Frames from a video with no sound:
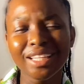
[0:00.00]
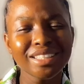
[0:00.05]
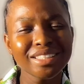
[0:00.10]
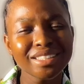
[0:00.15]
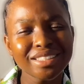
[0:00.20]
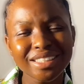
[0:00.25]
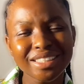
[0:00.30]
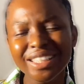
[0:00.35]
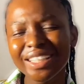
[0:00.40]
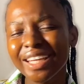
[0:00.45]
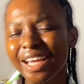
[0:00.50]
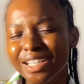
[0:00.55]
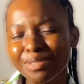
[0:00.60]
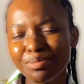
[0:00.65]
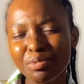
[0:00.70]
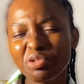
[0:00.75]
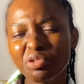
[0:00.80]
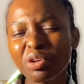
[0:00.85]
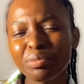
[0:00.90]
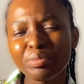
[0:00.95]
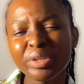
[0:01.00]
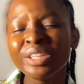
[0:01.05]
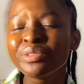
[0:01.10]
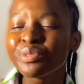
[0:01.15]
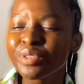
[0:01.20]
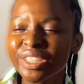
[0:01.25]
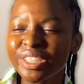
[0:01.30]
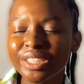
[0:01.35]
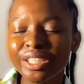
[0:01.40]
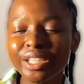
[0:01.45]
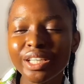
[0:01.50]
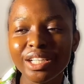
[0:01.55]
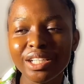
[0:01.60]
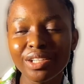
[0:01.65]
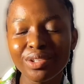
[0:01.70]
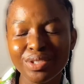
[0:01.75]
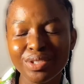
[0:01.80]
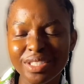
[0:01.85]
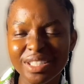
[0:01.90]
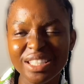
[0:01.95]
skincare is becoming
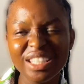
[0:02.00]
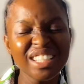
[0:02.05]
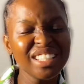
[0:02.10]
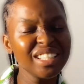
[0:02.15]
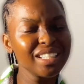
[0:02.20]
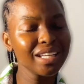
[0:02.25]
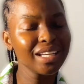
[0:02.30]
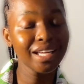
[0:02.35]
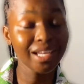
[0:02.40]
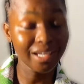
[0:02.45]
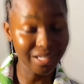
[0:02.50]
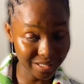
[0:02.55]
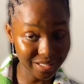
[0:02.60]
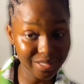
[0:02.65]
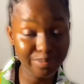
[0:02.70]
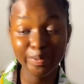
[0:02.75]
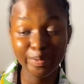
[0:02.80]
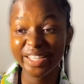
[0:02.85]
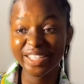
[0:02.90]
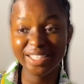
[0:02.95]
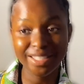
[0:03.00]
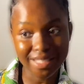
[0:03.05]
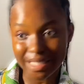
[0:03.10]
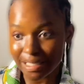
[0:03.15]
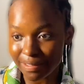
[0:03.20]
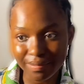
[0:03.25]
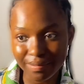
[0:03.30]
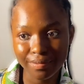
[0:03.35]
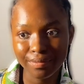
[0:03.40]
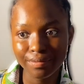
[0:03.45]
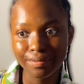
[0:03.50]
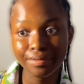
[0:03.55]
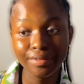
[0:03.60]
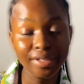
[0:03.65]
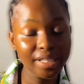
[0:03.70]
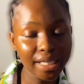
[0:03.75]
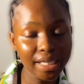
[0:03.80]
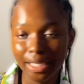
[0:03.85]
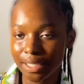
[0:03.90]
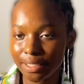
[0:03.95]
ridiculously expensive.
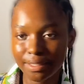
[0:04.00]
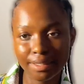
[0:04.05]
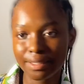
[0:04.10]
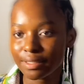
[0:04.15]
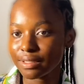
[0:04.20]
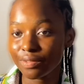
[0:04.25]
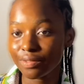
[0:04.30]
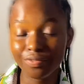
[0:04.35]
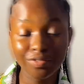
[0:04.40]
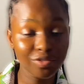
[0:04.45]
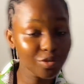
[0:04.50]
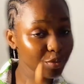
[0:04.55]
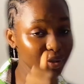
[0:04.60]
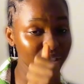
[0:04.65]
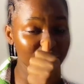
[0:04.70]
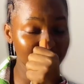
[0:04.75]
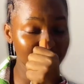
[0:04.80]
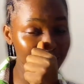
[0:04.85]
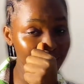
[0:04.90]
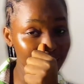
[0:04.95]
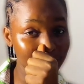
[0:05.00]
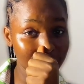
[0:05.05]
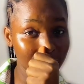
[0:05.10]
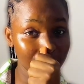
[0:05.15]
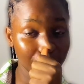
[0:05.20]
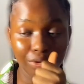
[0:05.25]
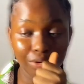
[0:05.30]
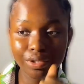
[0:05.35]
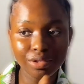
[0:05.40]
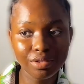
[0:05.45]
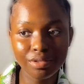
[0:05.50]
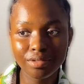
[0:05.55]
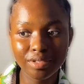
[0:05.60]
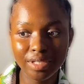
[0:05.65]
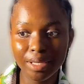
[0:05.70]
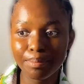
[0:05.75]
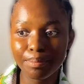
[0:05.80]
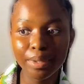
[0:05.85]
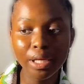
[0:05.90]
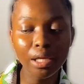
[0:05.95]
Yes, if nobody is saying it, I'm going to say
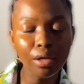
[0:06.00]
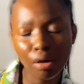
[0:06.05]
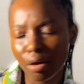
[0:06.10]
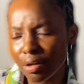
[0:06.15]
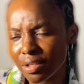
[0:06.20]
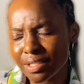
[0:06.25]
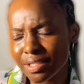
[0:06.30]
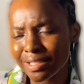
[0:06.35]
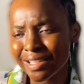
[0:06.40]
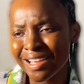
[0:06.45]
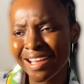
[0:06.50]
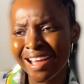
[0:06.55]
it, because